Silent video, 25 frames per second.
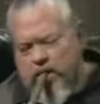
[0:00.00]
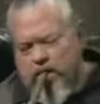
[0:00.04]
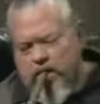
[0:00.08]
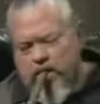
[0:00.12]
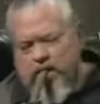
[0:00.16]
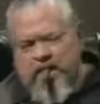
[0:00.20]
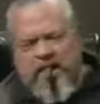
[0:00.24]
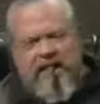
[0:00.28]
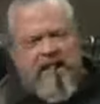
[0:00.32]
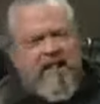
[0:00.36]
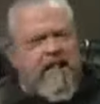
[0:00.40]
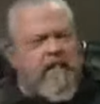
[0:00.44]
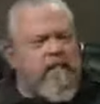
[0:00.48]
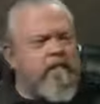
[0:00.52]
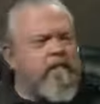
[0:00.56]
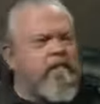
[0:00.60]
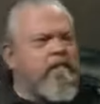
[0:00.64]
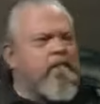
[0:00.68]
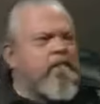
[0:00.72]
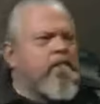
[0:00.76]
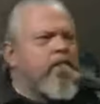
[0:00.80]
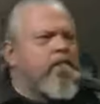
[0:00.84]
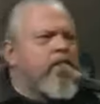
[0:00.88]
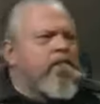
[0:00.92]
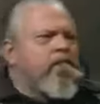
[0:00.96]
two things.
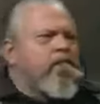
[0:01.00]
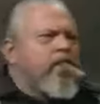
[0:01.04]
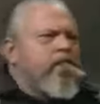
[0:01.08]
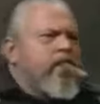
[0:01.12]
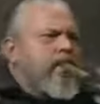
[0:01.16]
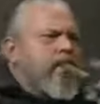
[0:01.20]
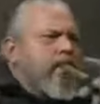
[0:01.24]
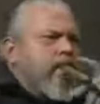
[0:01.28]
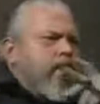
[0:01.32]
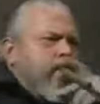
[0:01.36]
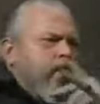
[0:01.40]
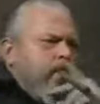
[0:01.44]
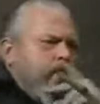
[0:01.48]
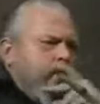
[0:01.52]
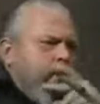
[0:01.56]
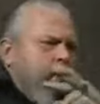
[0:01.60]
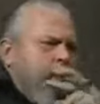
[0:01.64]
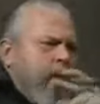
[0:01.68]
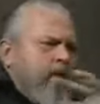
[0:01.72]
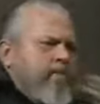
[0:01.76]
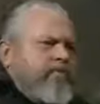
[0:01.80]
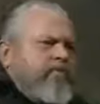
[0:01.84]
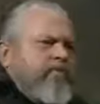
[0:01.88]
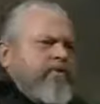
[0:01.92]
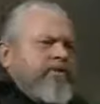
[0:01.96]

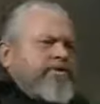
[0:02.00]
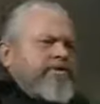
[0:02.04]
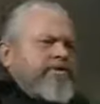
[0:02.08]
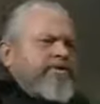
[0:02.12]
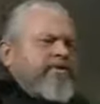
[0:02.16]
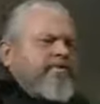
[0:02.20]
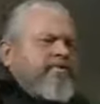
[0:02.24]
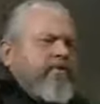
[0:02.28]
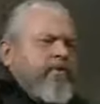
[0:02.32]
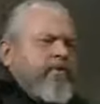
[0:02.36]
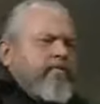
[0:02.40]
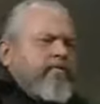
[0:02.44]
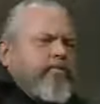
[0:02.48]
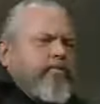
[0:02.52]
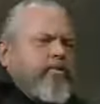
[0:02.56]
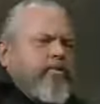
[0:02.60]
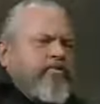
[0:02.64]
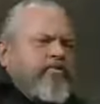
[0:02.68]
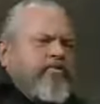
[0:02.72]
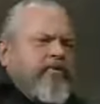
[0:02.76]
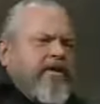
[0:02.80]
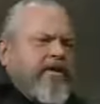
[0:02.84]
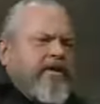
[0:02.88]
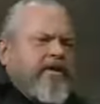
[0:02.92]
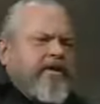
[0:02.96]
First of all,
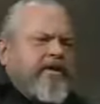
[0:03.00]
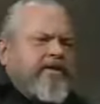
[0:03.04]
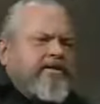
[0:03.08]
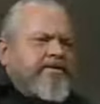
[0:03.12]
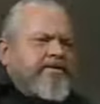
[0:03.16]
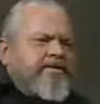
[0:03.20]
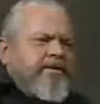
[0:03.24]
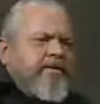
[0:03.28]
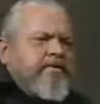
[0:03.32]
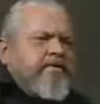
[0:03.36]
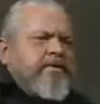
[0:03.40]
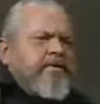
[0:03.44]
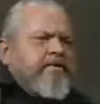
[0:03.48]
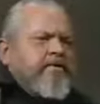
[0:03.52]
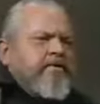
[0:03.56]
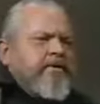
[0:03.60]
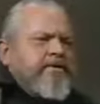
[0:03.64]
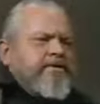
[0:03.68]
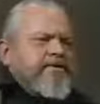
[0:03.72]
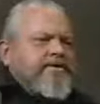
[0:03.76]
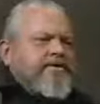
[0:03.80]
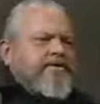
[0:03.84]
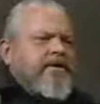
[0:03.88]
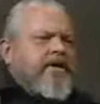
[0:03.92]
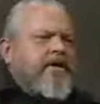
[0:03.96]
bullfighting, as somebody
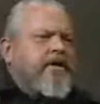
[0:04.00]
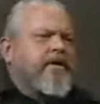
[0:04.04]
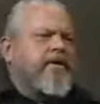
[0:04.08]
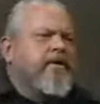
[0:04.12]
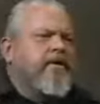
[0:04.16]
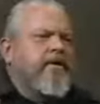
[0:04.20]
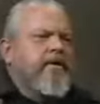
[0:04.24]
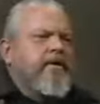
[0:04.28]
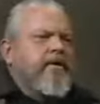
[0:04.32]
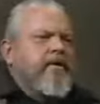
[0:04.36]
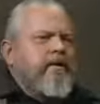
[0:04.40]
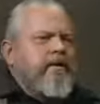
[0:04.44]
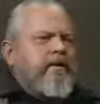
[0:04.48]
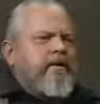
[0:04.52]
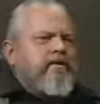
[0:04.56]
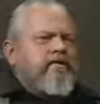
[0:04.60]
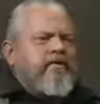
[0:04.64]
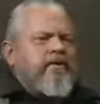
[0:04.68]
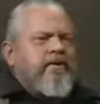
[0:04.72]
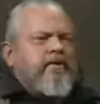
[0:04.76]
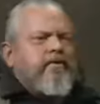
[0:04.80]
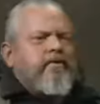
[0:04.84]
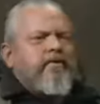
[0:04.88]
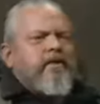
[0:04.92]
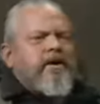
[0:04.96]
once said
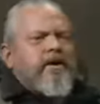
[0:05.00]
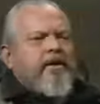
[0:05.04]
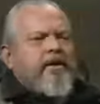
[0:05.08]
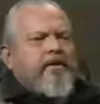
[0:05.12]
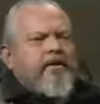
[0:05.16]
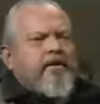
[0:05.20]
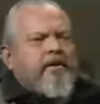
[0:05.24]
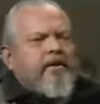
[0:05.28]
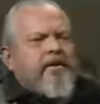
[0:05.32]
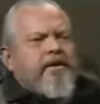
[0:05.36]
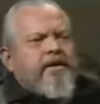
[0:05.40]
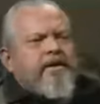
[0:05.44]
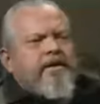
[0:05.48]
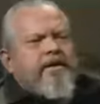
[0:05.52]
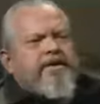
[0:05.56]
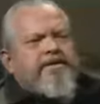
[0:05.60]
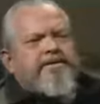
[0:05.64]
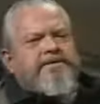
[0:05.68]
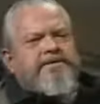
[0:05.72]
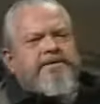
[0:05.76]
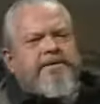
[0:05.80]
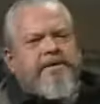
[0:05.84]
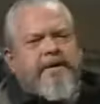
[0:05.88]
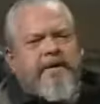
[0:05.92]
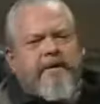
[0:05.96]
very well,
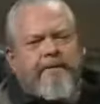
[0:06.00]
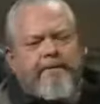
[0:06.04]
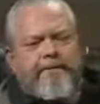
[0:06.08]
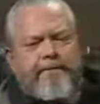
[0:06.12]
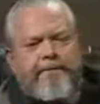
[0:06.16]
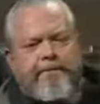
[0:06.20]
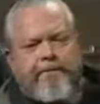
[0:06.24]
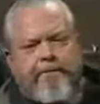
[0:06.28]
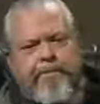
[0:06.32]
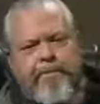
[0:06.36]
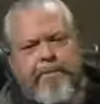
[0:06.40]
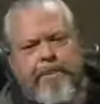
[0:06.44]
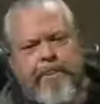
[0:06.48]
is um,